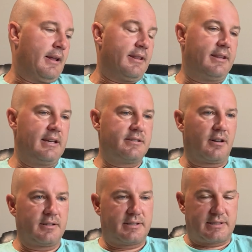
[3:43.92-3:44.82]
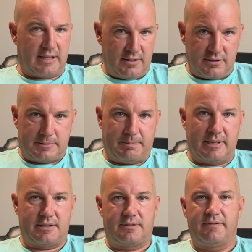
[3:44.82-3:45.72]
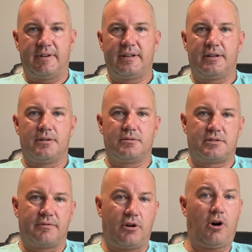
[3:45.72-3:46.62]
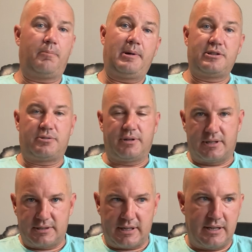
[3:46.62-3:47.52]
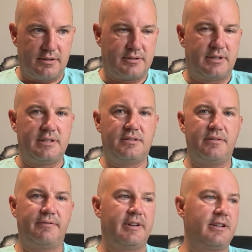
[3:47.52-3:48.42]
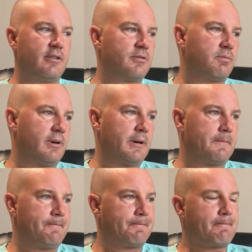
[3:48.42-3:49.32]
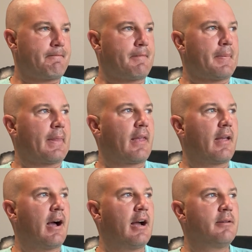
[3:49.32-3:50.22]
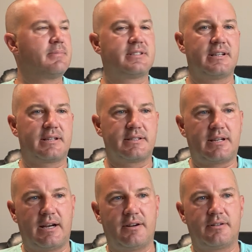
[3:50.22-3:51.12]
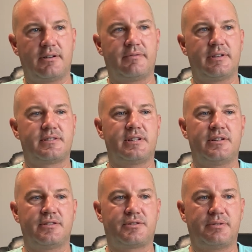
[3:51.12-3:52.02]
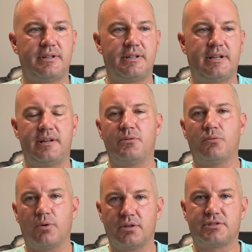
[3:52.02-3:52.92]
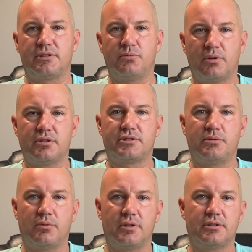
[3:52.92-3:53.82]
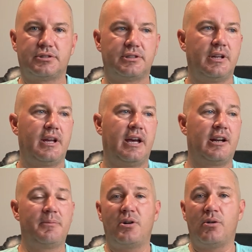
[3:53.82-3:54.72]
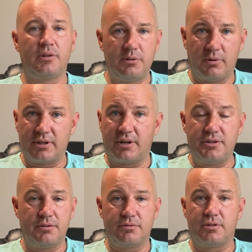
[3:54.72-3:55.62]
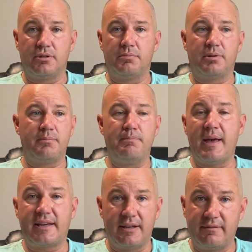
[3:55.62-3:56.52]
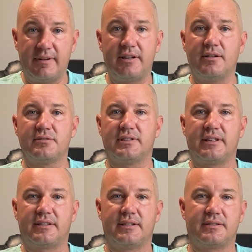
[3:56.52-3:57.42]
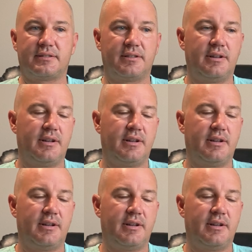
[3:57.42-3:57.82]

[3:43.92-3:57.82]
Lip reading: these aren't sales pitch videos of call Patriot Containers. These are videos where I am sick and tired of this industry getting worse and worse and worse. And I'm the only one on YouTube making videos like this,